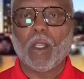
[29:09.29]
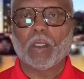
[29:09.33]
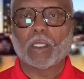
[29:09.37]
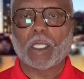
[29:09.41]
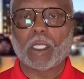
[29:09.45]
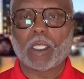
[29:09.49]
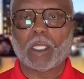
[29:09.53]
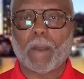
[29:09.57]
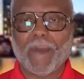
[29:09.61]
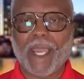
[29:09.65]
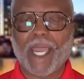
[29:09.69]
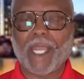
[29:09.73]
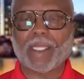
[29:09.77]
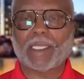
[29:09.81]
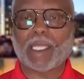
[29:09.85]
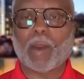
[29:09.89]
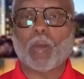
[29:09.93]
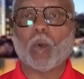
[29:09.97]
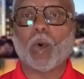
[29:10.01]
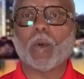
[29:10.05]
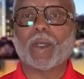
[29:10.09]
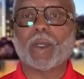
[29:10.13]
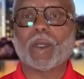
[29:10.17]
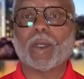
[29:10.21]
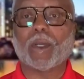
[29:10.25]
The main thing
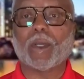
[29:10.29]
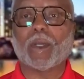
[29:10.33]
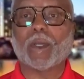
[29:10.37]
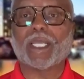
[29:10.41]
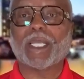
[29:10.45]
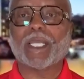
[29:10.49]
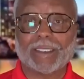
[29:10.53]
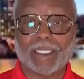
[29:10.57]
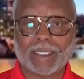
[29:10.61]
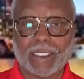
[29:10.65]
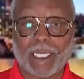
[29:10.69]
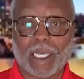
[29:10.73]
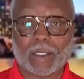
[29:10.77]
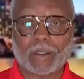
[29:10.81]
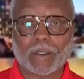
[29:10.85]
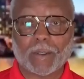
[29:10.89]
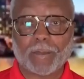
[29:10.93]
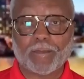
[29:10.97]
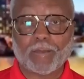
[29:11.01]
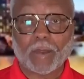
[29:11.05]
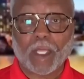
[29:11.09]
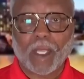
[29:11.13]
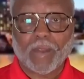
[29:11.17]
we want to connect together.